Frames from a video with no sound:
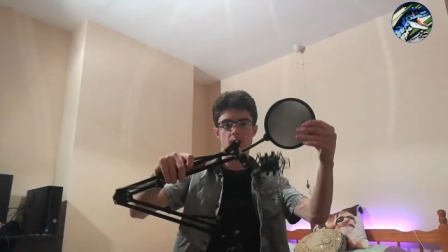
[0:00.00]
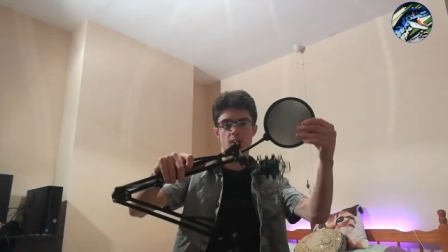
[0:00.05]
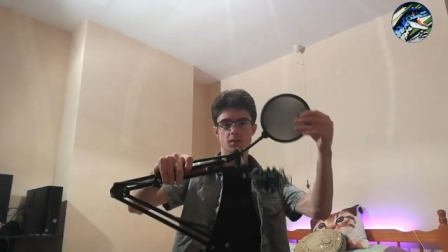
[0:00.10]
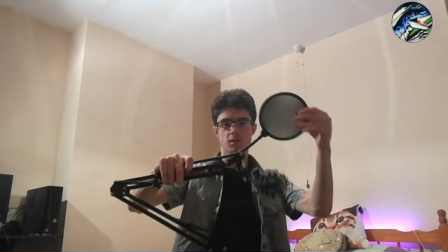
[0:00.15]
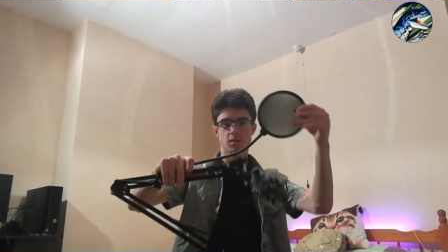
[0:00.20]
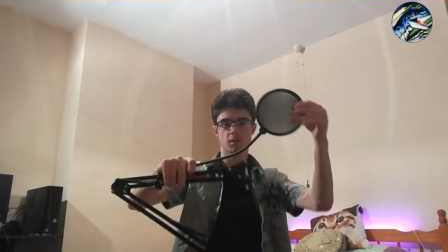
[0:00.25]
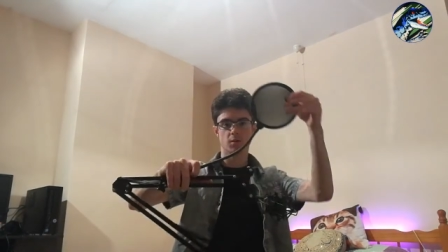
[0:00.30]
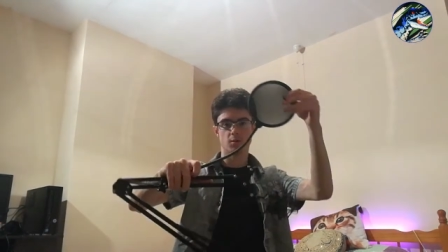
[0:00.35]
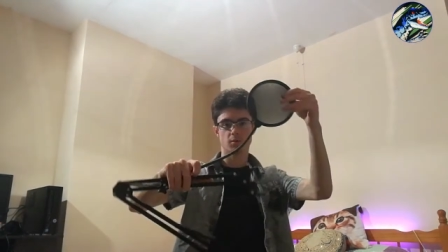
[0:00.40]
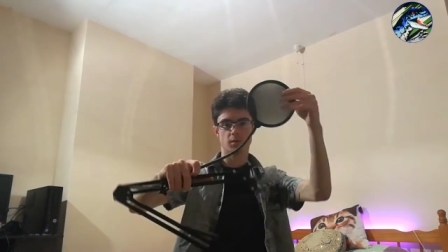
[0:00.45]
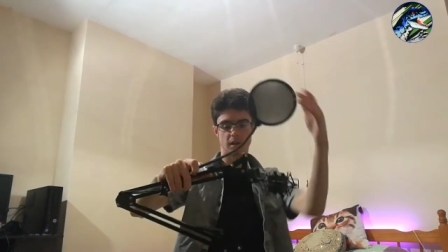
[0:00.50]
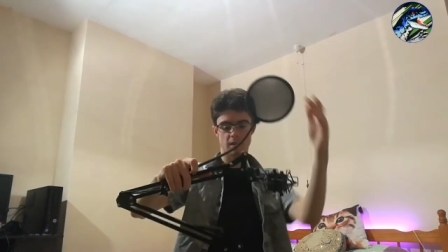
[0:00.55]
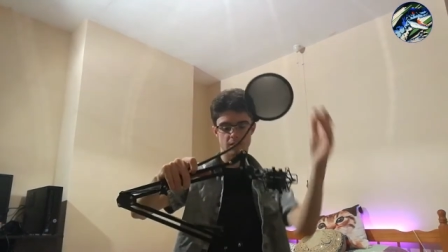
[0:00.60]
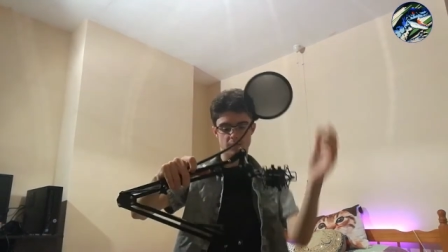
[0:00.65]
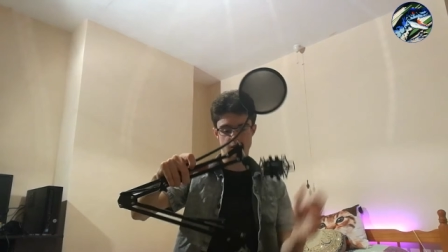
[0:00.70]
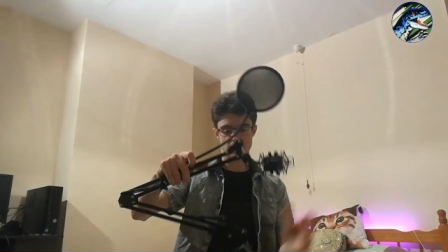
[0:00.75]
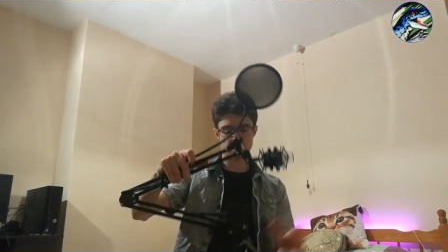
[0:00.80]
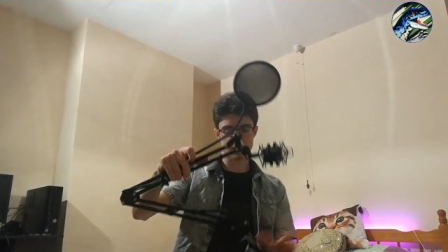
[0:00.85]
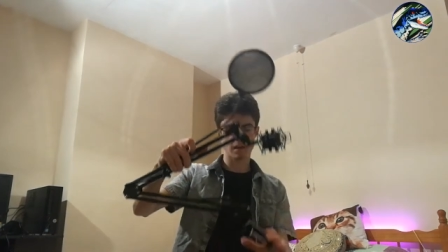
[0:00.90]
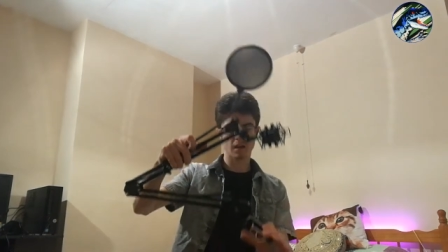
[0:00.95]
So that's
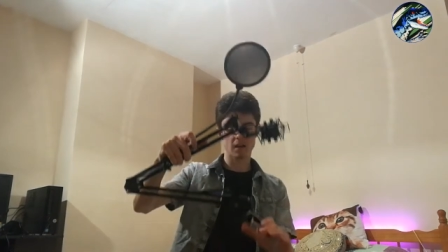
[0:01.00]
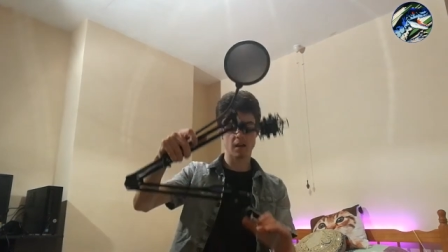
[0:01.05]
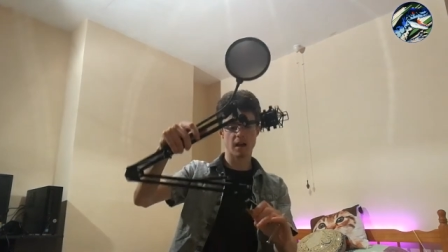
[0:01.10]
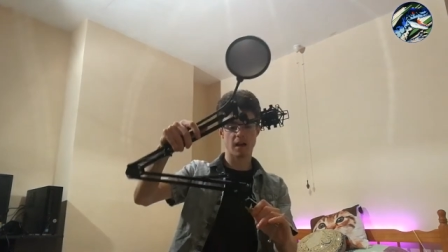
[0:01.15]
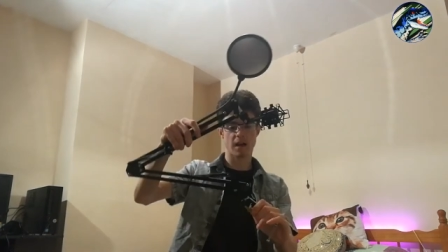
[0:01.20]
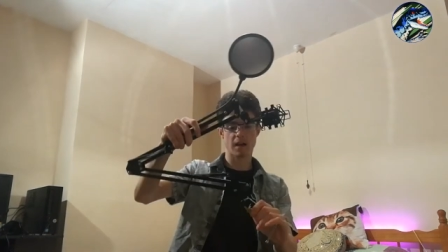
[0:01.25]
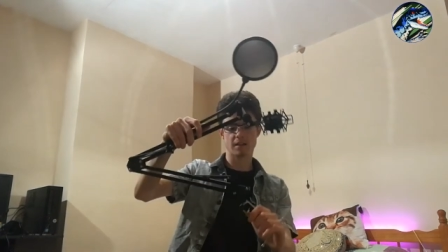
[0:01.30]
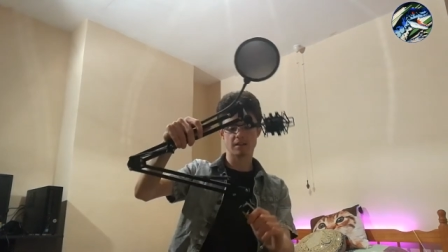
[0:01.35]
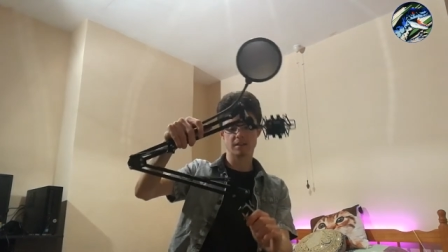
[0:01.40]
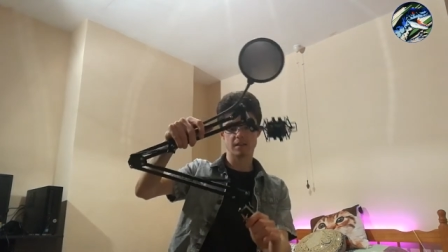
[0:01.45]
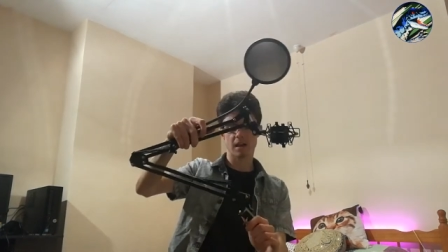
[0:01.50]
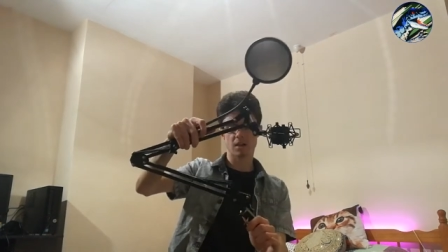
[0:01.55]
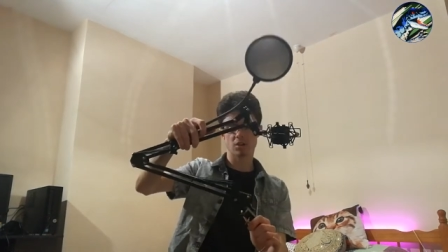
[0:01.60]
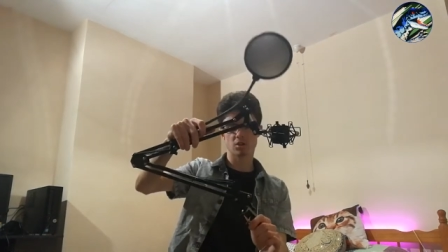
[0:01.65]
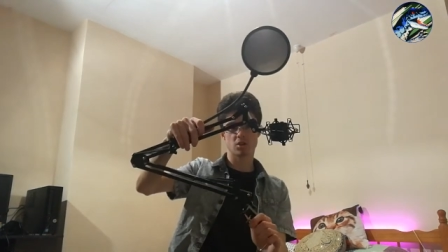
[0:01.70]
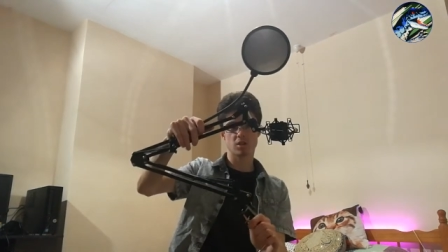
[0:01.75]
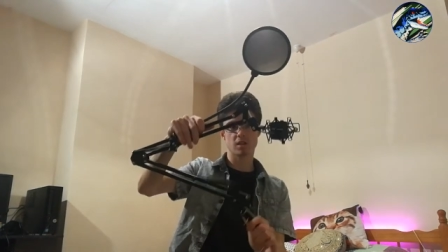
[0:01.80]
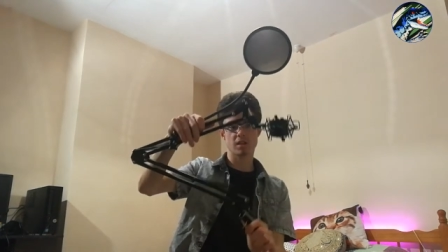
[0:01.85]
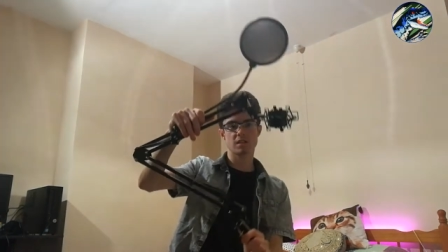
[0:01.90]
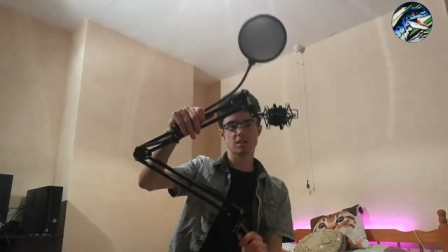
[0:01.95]
it there. I
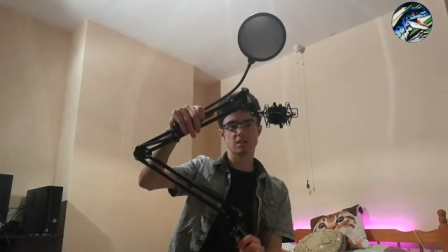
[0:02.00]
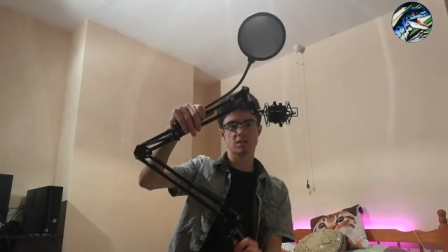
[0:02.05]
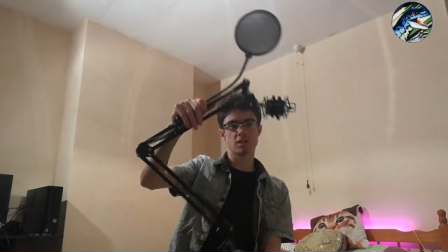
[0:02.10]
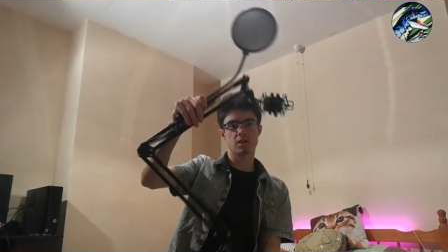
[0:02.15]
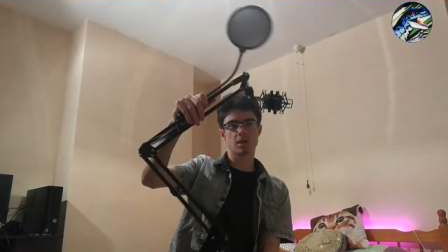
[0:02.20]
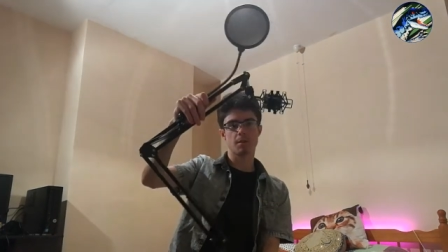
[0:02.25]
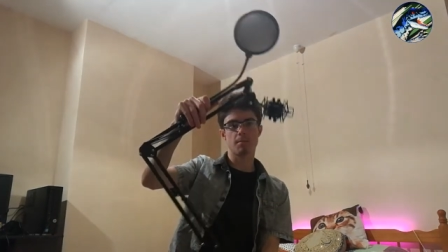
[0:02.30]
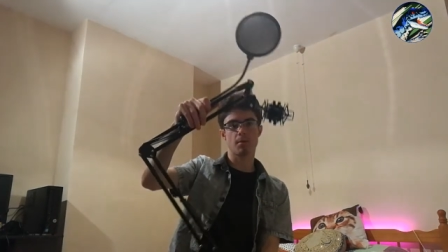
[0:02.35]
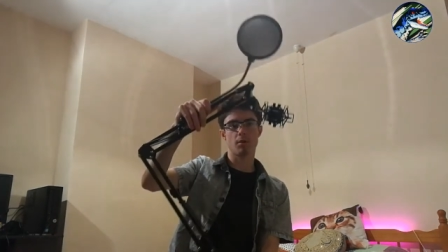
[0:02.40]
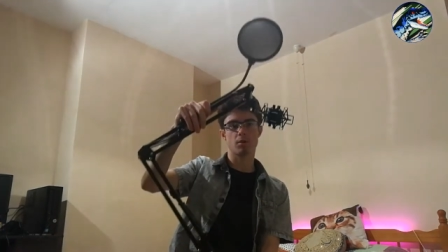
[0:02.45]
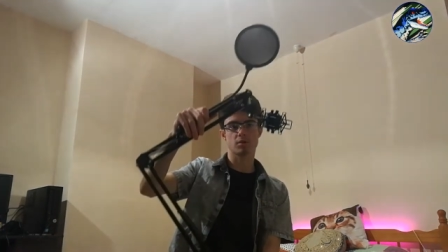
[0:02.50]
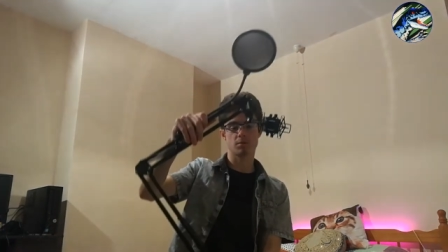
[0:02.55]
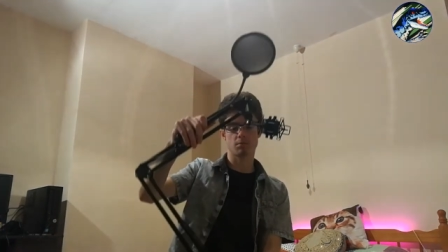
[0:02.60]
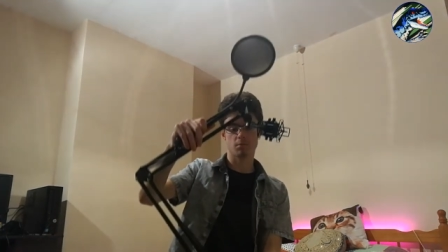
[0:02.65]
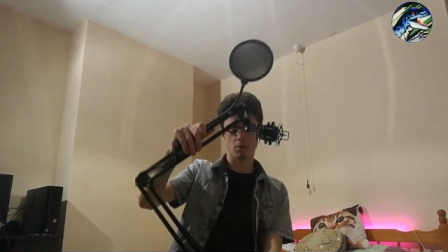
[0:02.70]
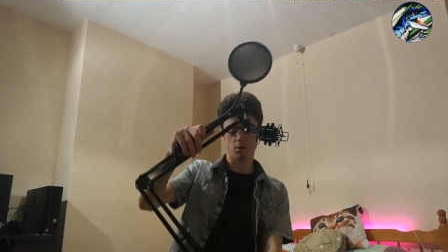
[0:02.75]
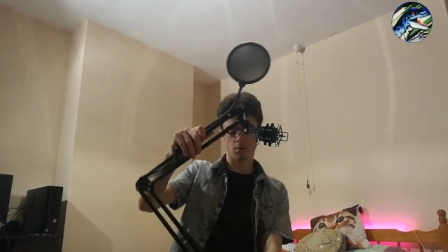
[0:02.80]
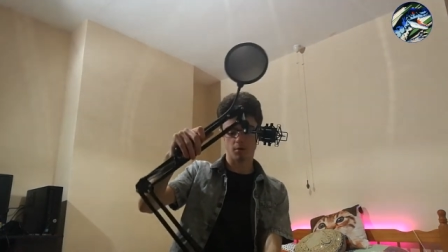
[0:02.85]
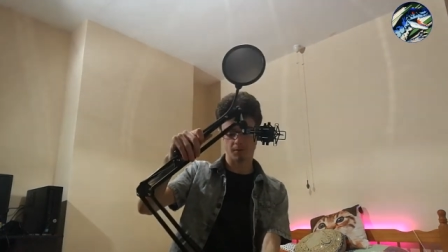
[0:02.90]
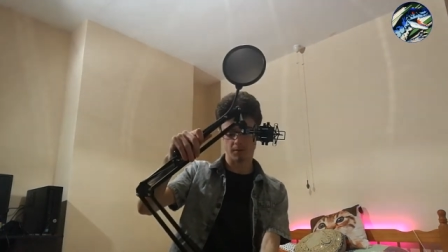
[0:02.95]
attach this to the bottom of